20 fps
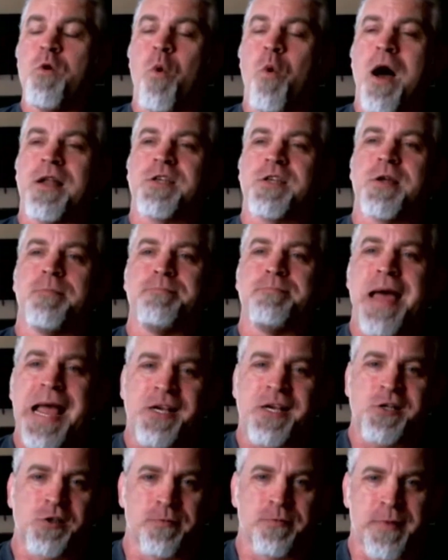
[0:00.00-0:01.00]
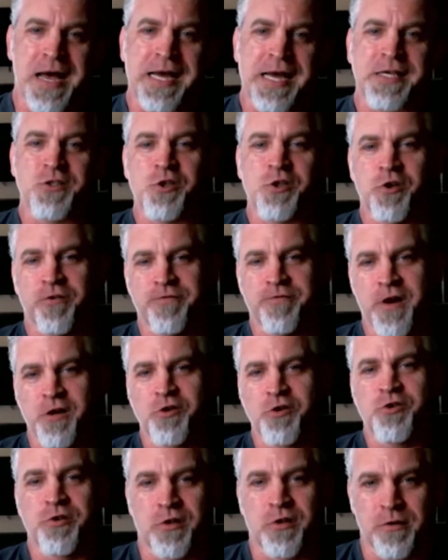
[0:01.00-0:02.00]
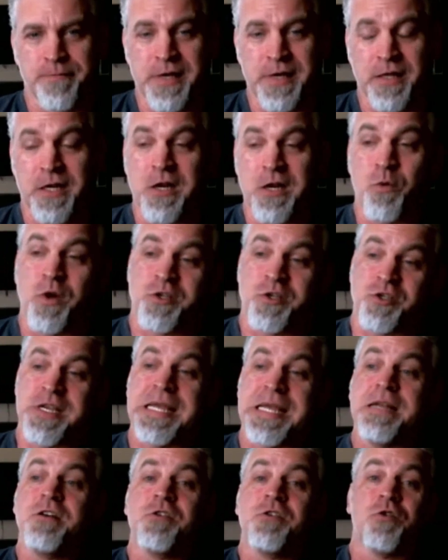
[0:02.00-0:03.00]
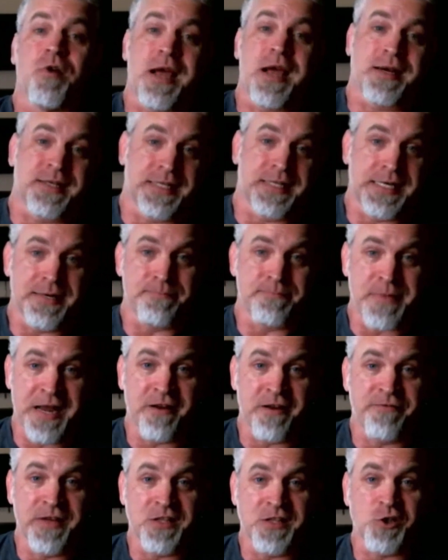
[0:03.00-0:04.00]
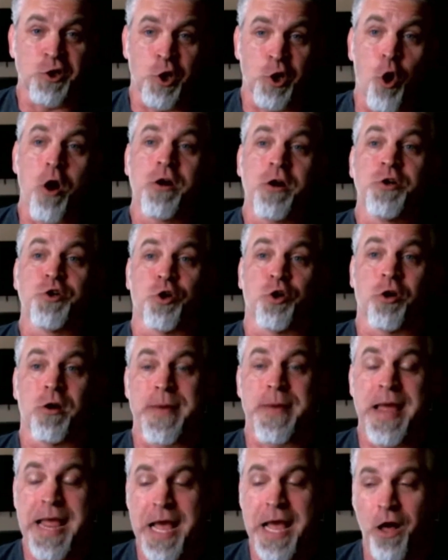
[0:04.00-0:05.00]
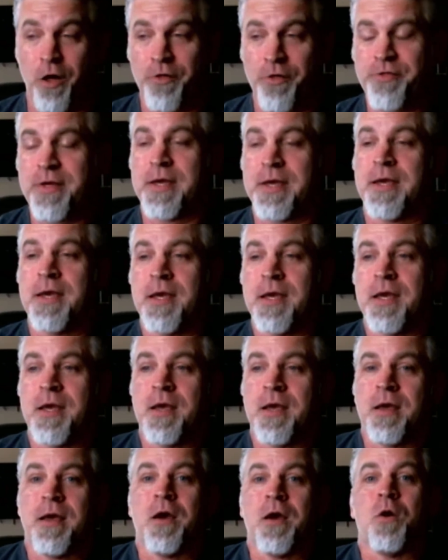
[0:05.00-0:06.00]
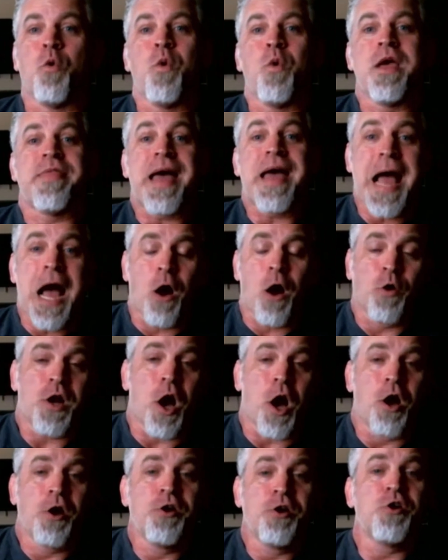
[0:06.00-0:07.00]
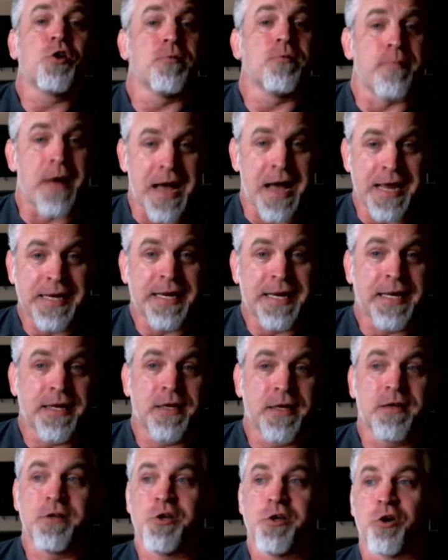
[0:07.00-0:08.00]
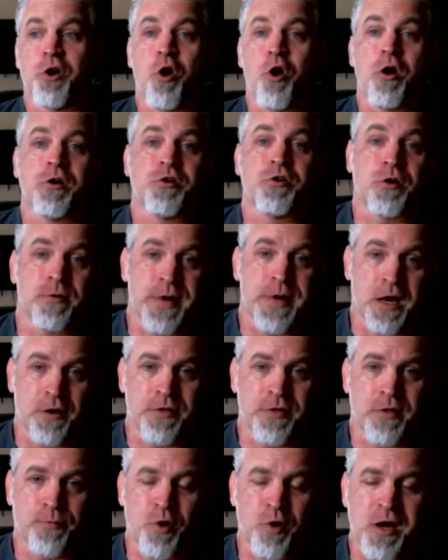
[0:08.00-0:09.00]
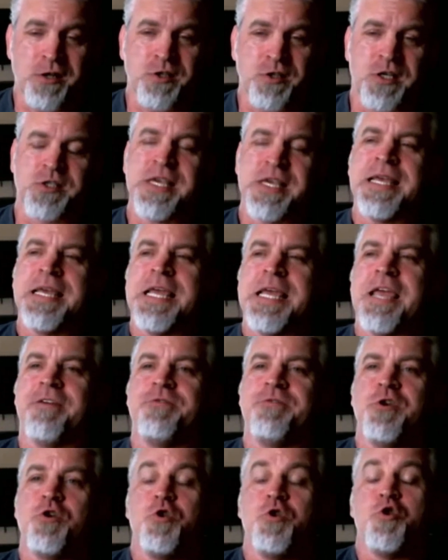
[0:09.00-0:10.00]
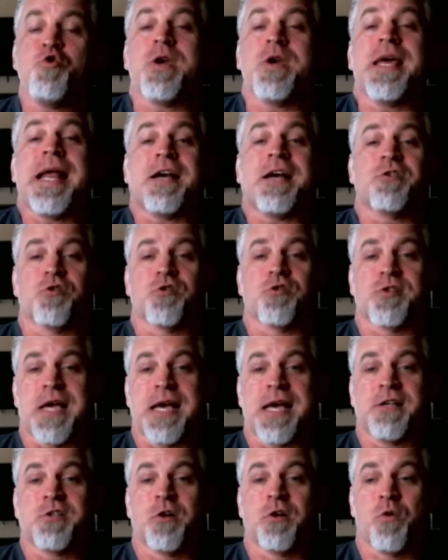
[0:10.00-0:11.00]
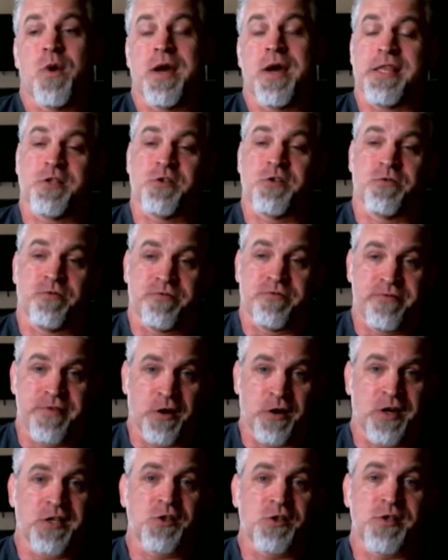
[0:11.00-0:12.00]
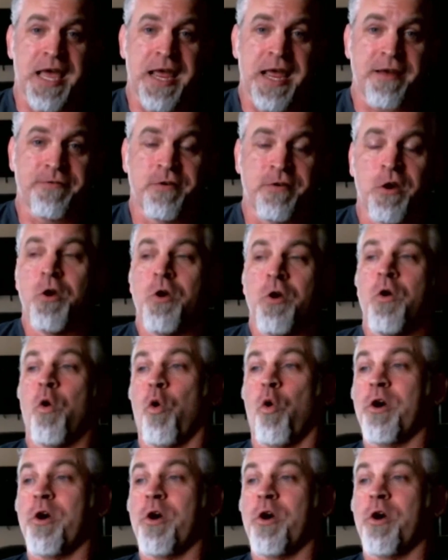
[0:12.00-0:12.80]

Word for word: We want to maximize your functional ability, which indirectly benefits long-term health without undermining your long-term health in the process. If you, you can exercise in a way that's very safe,